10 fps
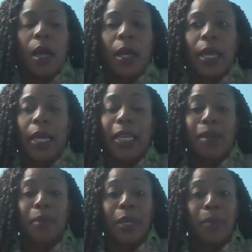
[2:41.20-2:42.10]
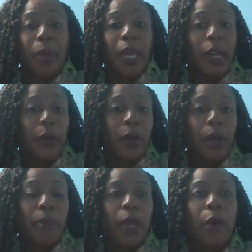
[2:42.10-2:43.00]
Again, it could be
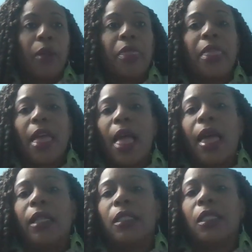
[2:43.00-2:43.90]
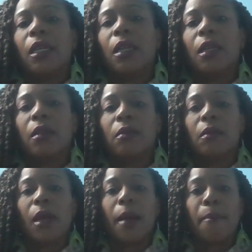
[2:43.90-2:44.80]
a parent that
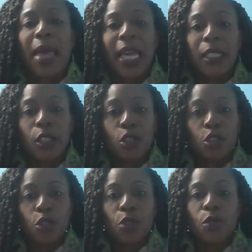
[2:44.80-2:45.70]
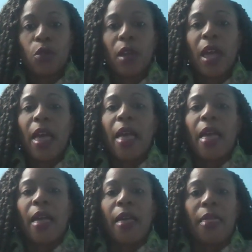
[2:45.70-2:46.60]
abandoned you,
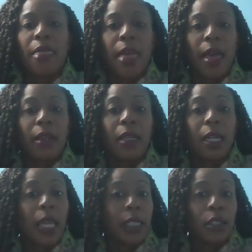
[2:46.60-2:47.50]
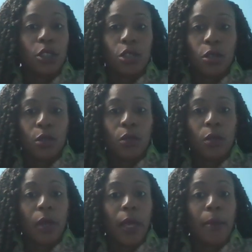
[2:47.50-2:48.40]
that neglected
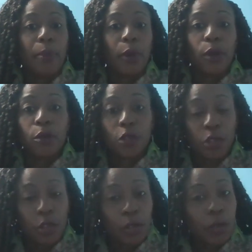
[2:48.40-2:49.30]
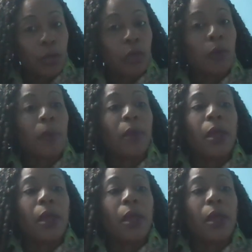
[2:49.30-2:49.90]
you, abused you,